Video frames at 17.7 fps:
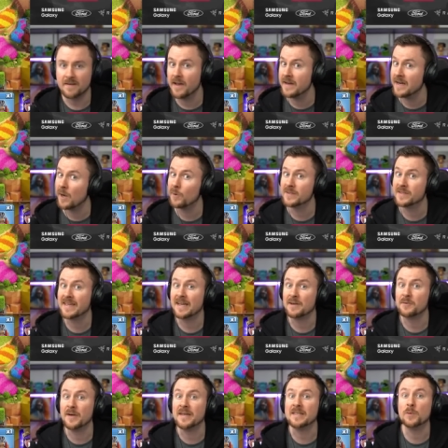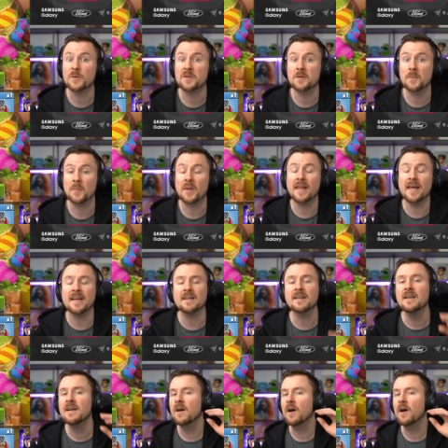And now let's get ready with the plan.